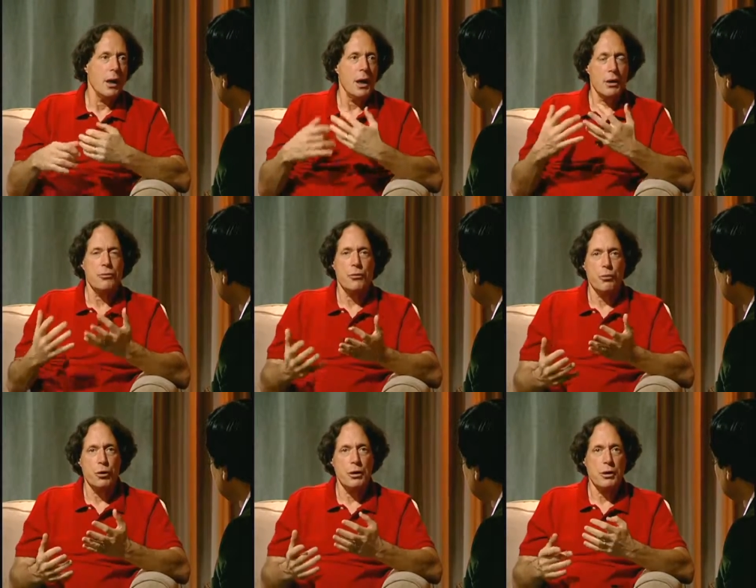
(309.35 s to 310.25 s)
and from
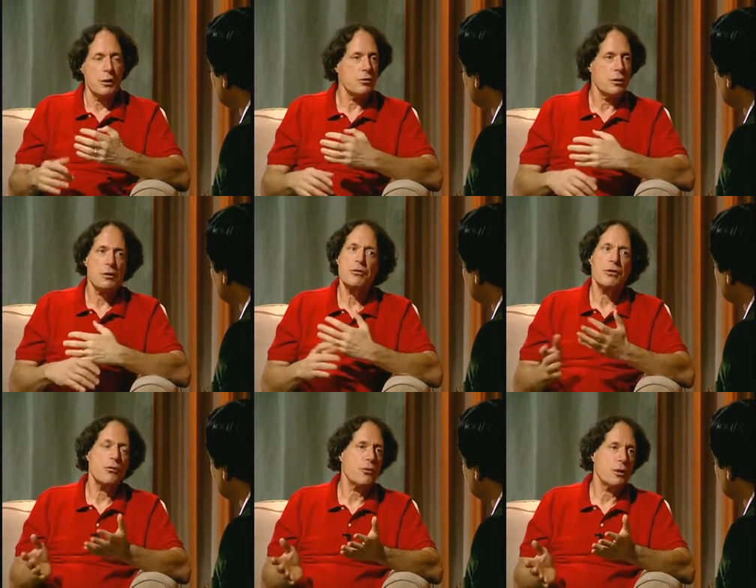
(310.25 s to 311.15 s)
realizing that
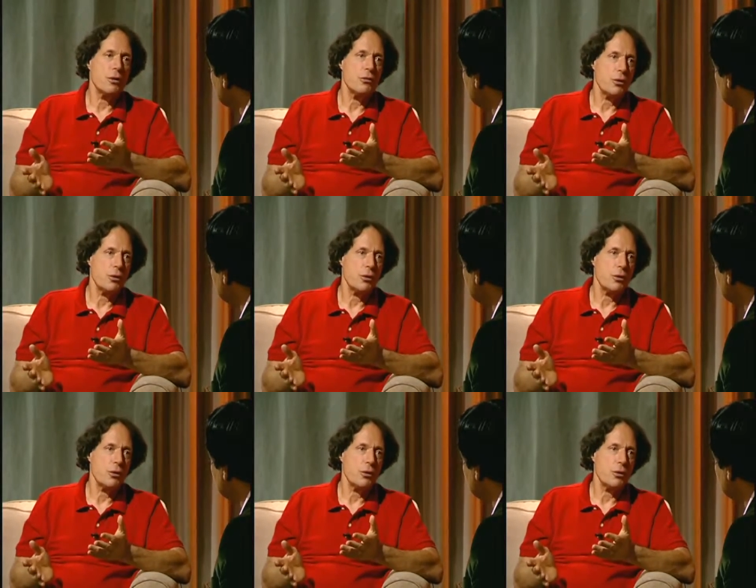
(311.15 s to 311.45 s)
suffering is